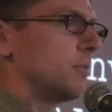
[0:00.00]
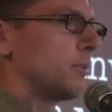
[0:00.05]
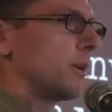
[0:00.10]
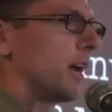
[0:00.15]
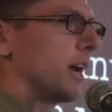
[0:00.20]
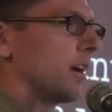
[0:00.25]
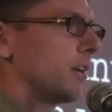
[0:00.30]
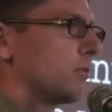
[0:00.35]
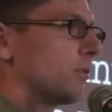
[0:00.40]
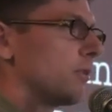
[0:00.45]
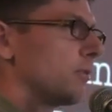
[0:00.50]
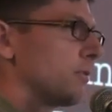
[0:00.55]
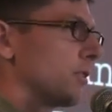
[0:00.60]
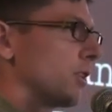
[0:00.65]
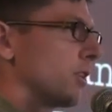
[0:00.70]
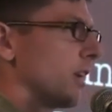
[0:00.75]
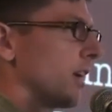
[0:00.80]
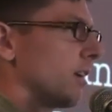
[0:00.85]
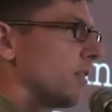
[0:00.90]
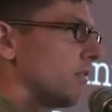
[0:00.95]
But how do we
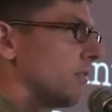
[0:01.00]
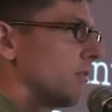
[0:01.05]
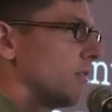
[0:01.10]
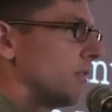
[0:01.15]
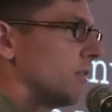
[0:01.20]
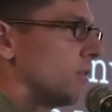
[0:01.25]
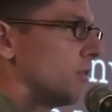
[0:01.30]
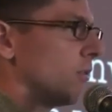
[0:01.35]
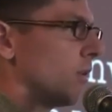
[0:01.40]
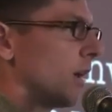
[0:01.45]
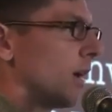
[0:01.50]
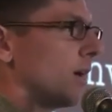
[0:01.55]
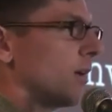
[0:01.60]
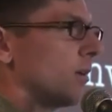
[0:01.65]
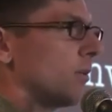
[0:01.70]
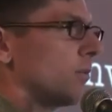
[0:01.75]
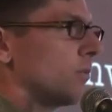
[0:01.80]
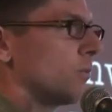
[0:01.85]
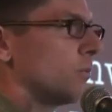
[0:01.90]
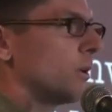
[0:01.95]
figure out
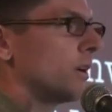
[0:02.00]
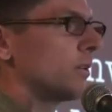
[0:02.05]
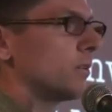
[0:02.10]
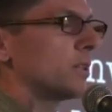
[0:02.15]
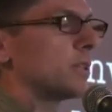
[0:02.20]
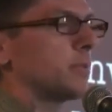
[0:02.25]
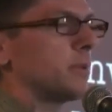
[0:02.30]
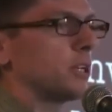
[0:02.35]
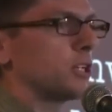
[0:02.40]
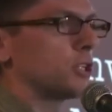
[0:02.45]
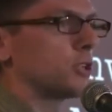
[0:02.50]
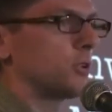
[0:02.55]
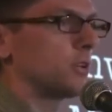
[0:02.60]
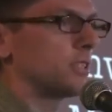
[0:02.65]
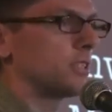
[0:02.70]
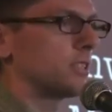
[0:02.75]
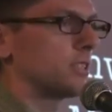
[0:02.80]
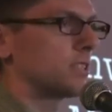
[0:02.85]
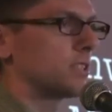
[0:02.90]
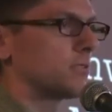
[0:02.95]
what the best
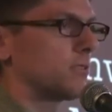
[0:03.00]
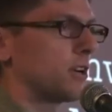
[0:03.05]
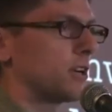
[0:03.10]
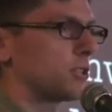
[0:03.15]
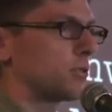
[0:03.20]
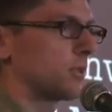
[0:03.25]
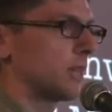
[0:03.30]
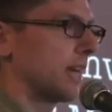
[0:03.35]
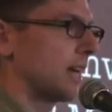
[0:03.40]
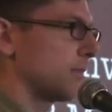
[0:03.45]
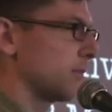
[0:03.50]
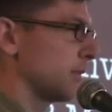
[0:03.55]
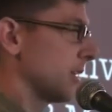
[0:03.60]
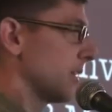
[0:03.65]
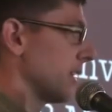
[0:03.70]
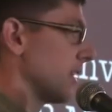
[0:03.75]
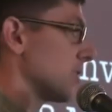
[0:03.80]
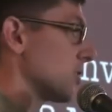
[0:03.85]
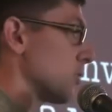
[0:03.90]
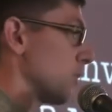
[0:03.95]
choice is as far as
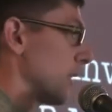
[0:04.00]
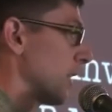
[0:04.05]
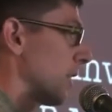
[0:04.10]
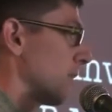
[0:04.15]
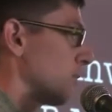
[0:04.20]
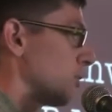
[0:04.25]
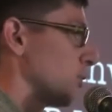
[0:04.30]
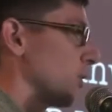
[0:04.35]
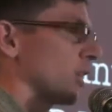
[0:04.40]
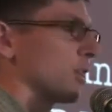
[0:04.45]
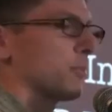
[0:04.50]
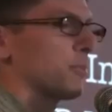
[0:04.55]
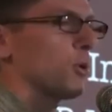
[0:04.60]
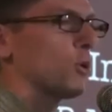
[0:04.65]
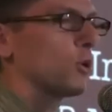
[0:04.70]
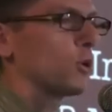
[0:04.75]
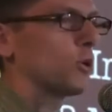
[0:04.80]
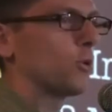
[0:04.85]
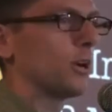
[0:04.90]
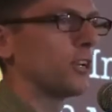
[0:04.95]
reliability? And so we come to another
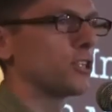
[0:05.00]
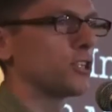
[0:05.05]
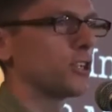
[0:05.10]
poll